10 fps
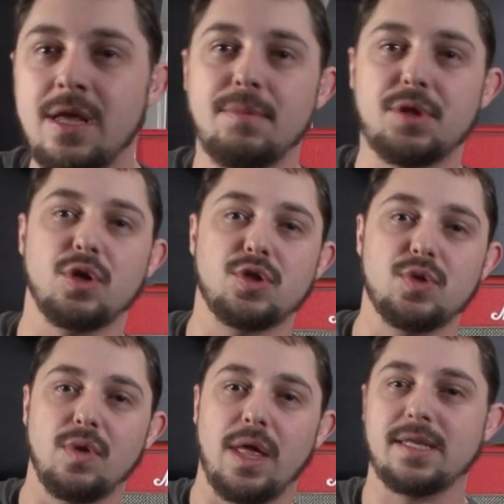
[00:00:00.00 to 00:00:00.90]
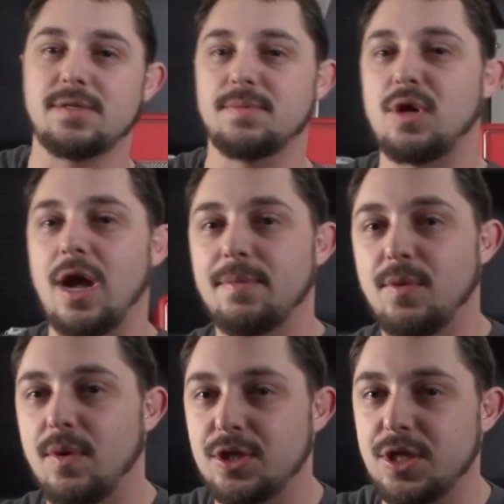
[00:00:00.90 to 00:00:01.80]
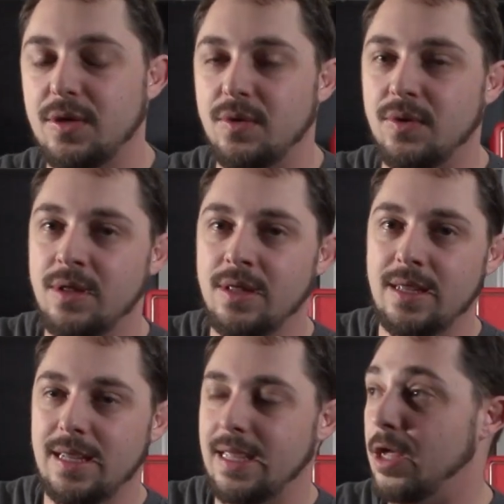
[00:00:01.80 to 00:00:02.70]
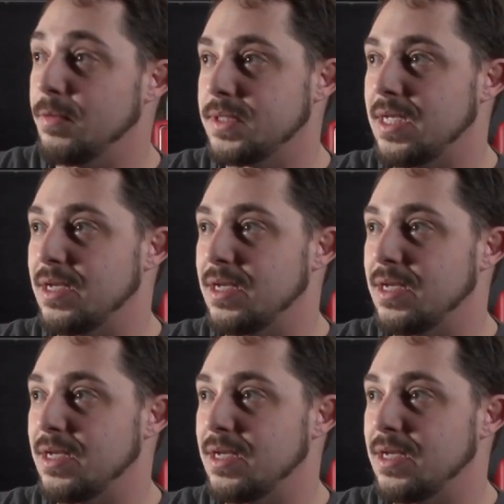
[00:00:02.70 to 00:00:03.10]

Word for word: Be sure to like and subscribe to our channel. It helps us